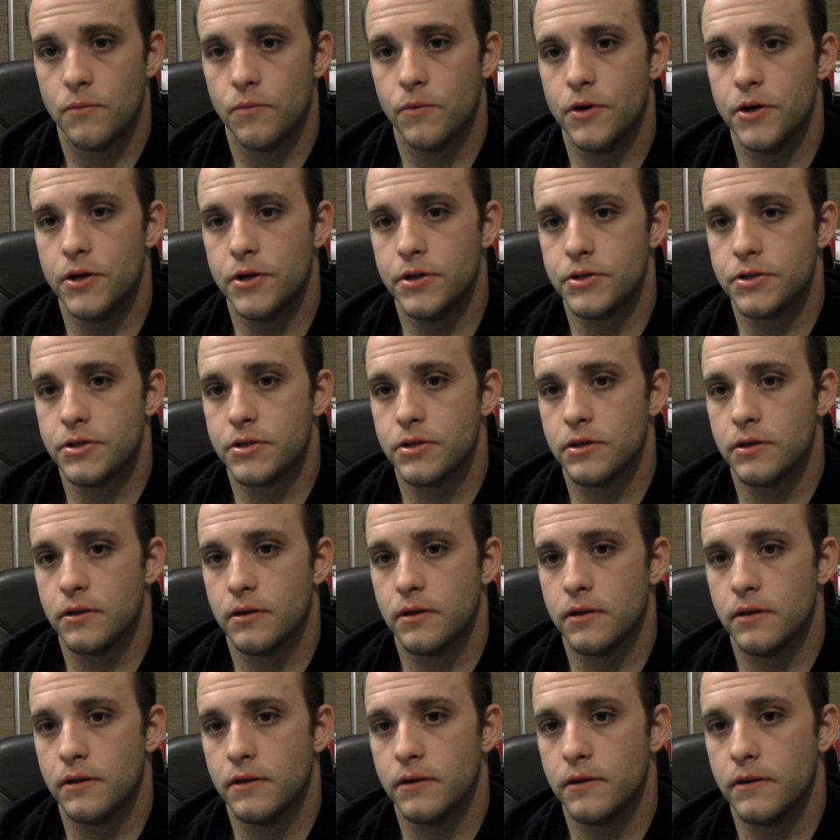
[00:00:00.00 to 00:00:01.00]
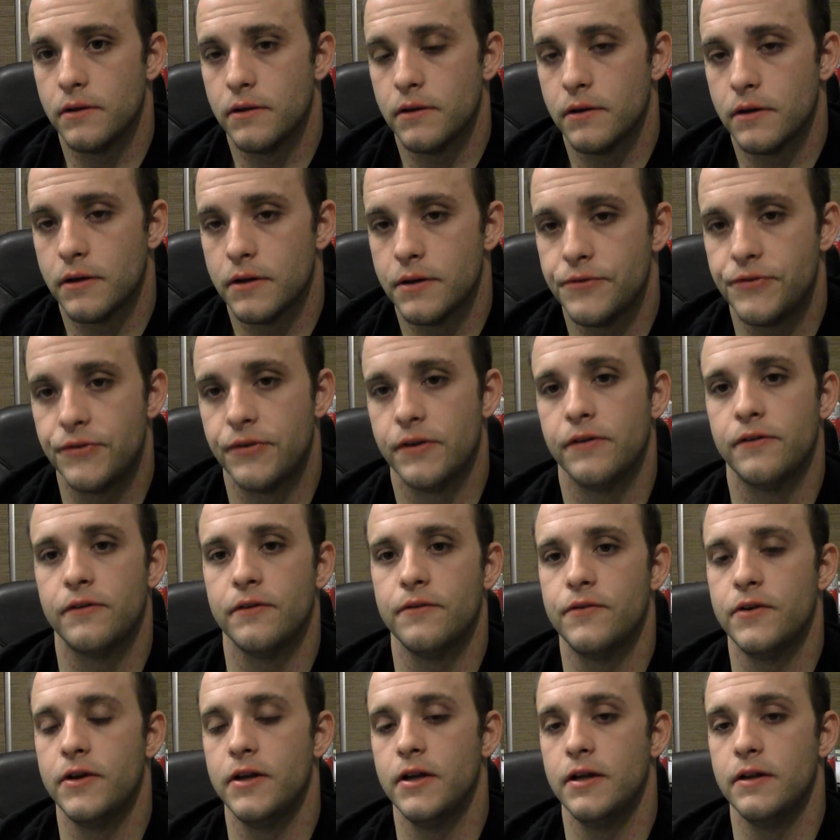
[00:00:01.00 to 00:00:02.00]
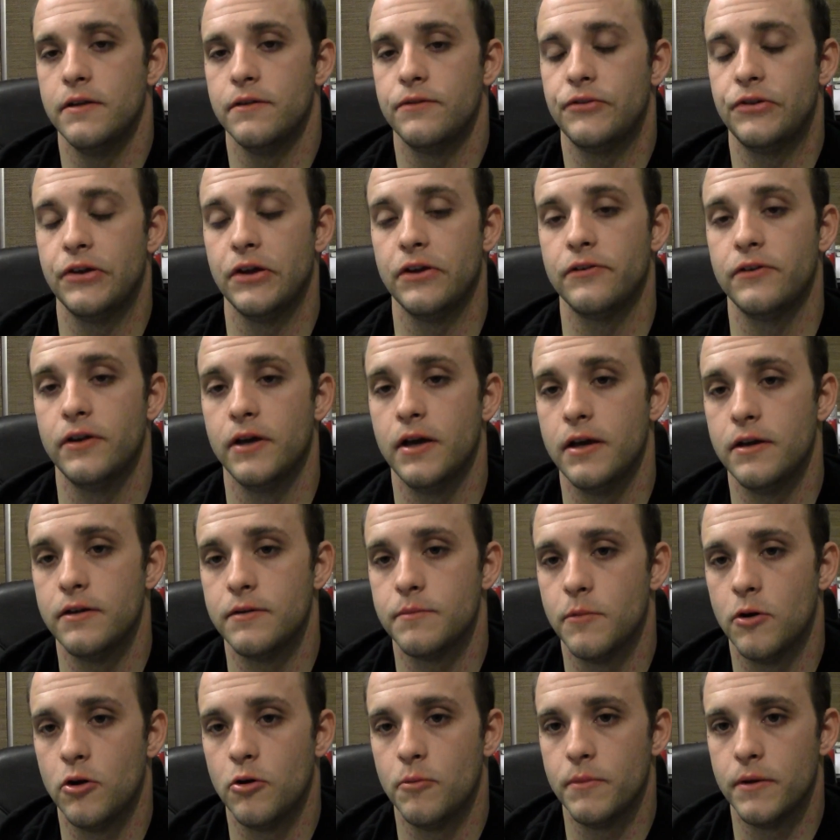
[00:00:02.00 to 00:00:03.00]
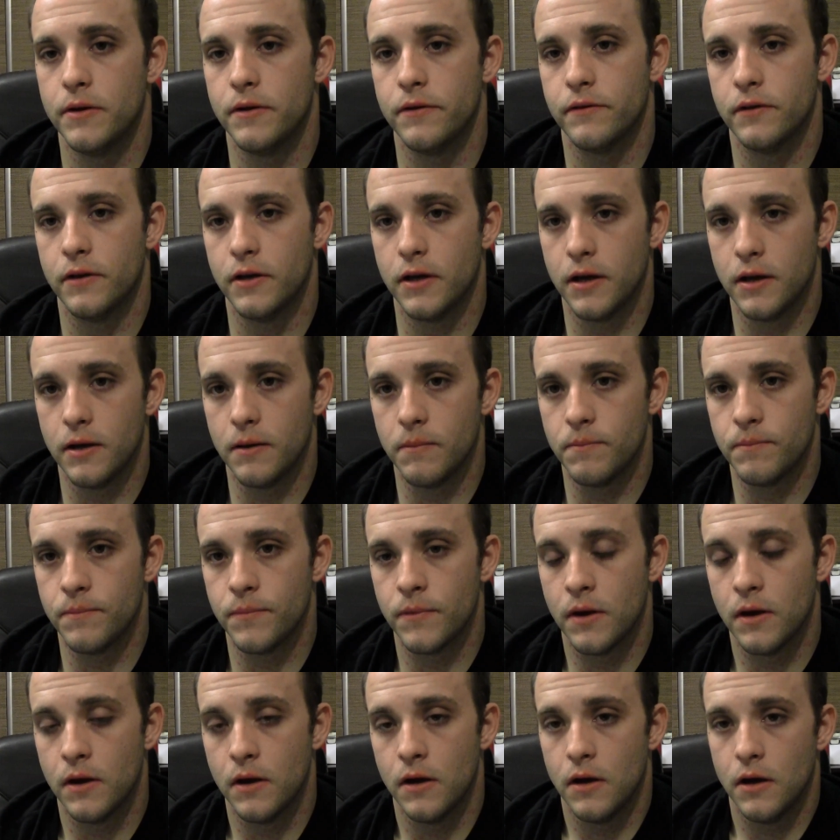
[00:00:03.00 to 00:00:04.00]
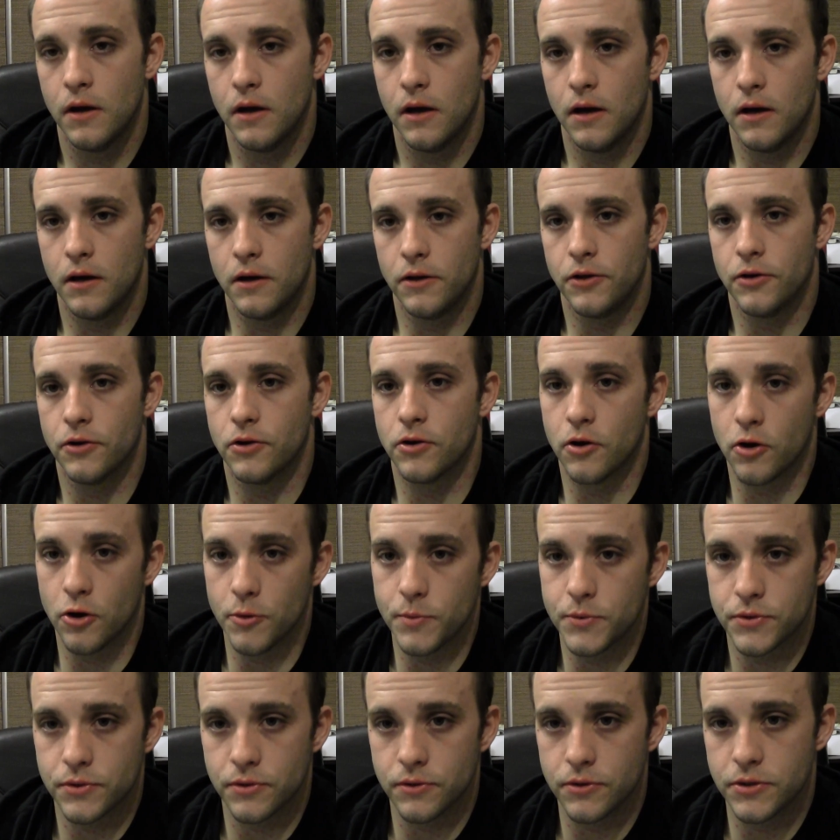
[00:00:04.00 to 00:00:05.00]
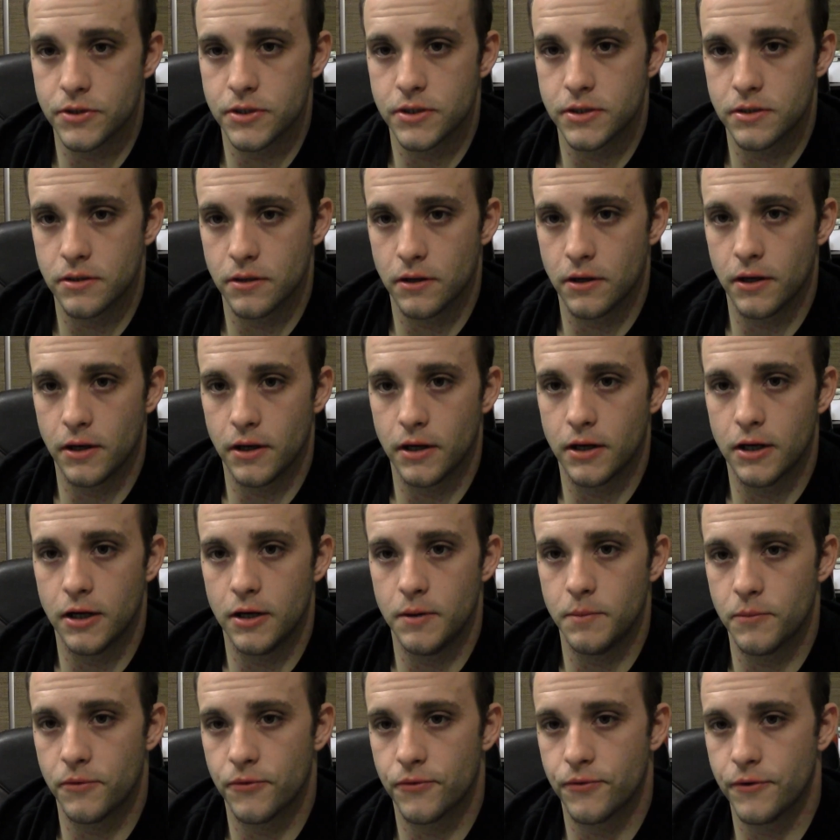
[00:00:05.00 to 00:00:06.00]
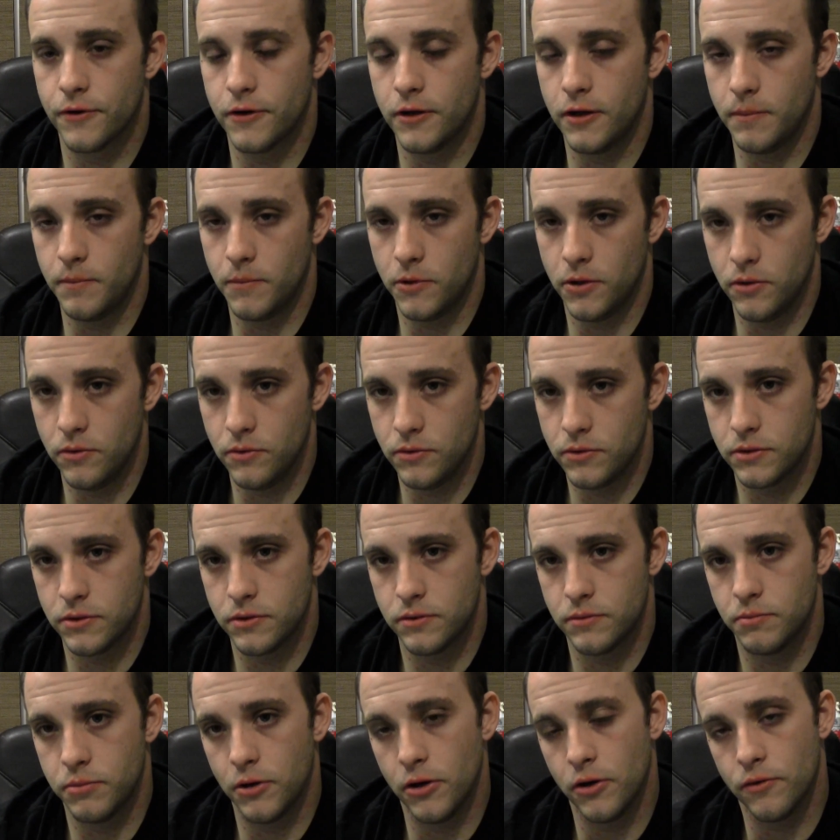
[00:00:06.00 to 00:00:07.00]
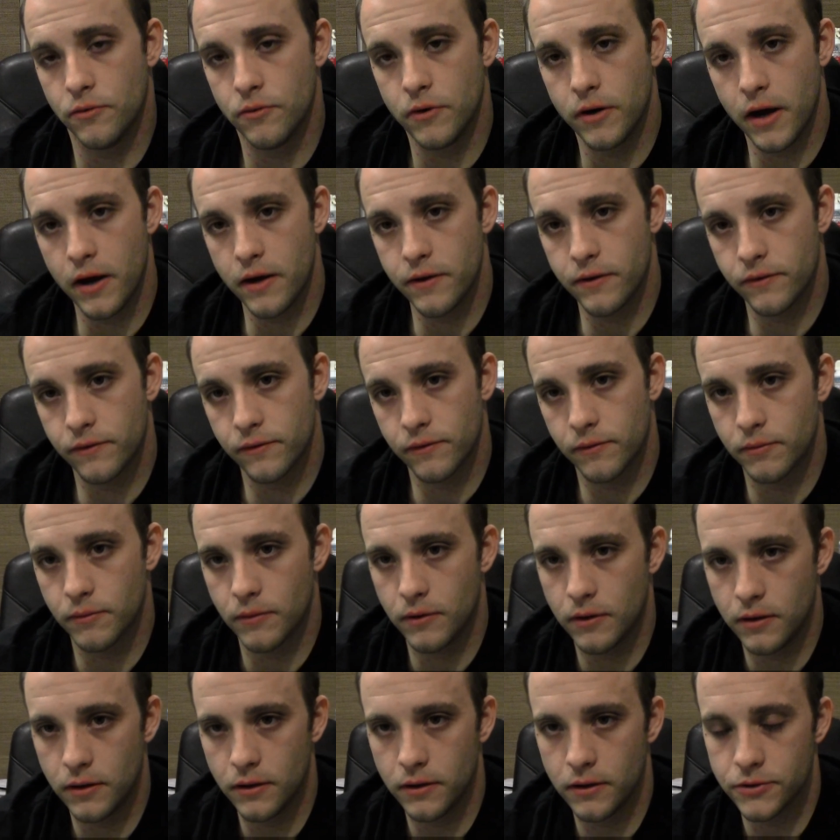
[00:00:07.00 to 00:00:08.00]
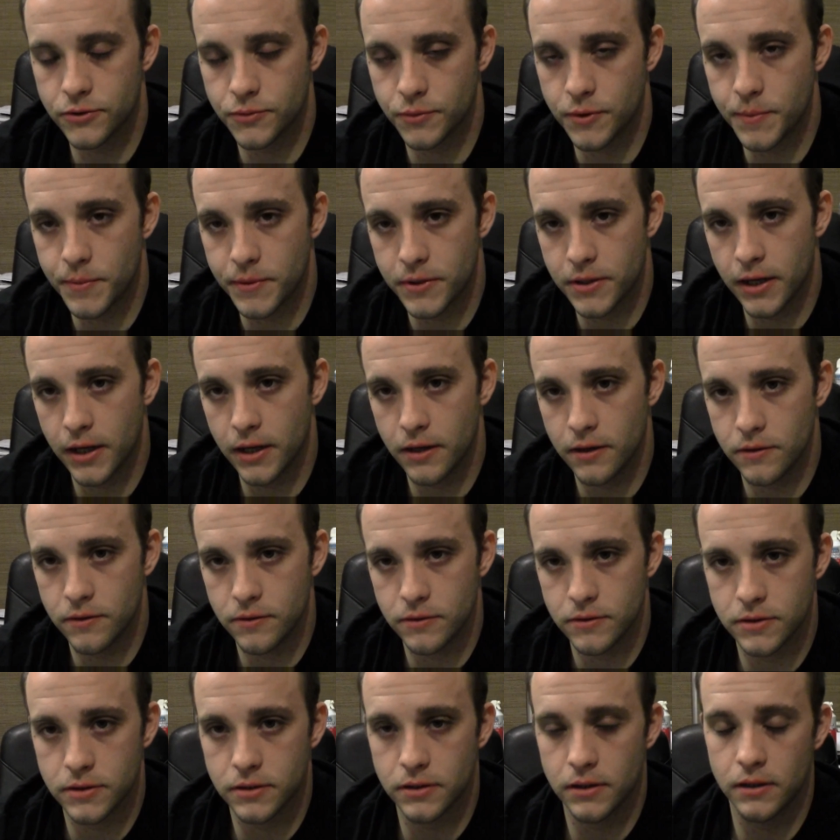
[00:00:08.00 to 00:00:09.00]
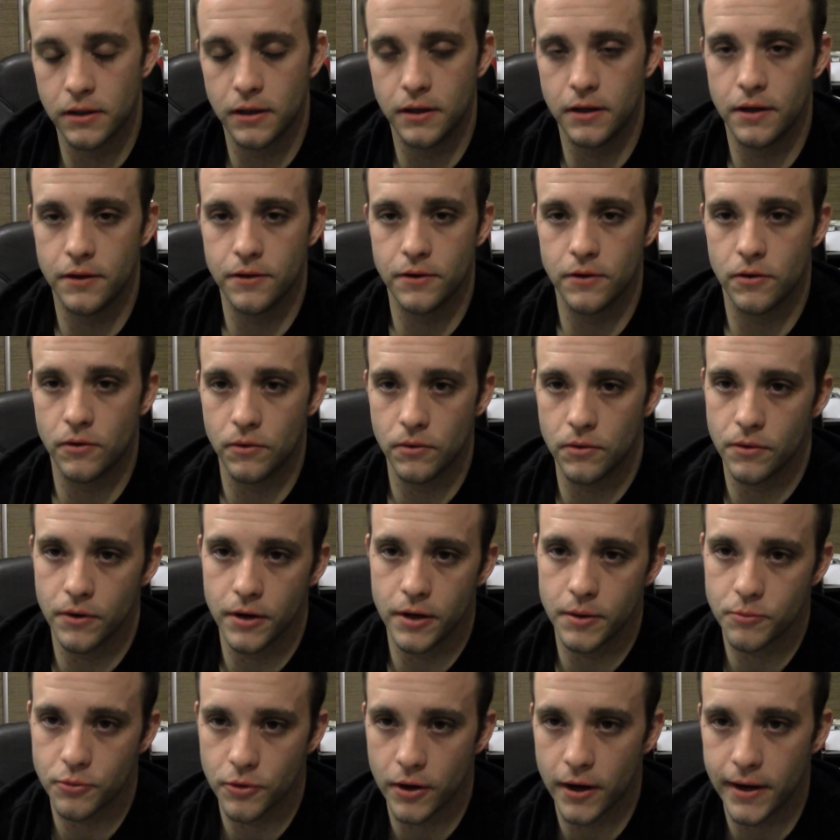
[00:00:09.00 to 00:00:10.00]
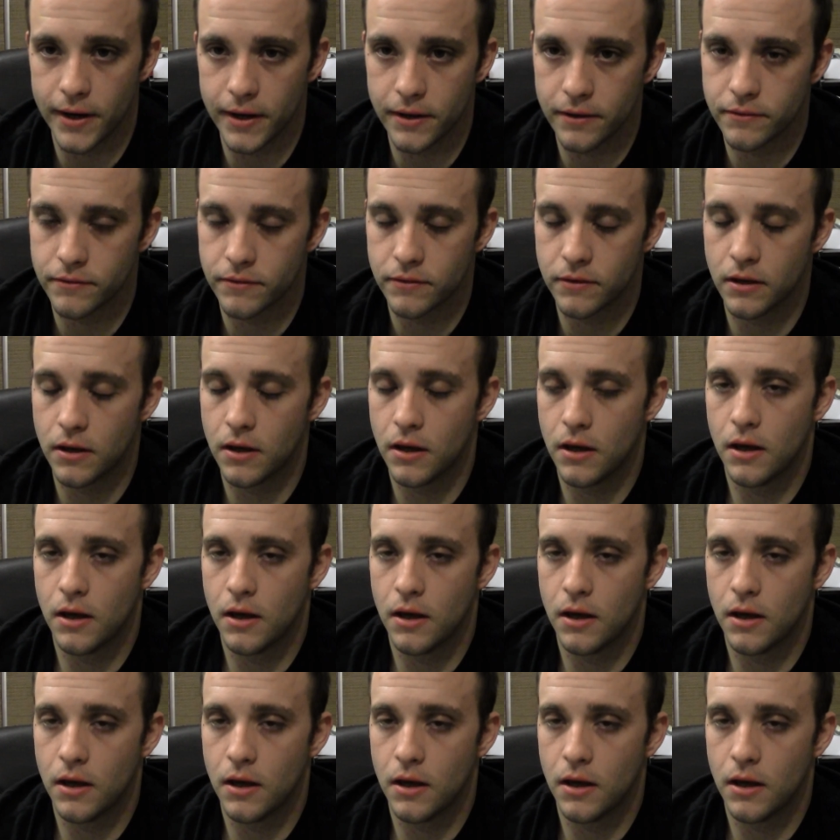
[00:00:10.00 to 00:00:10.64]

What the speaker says: which consists of eating 6 to 8 small meals a day. Your carb sources are going to come from oats, brown rice, sweet potatoes, and other whole grain products.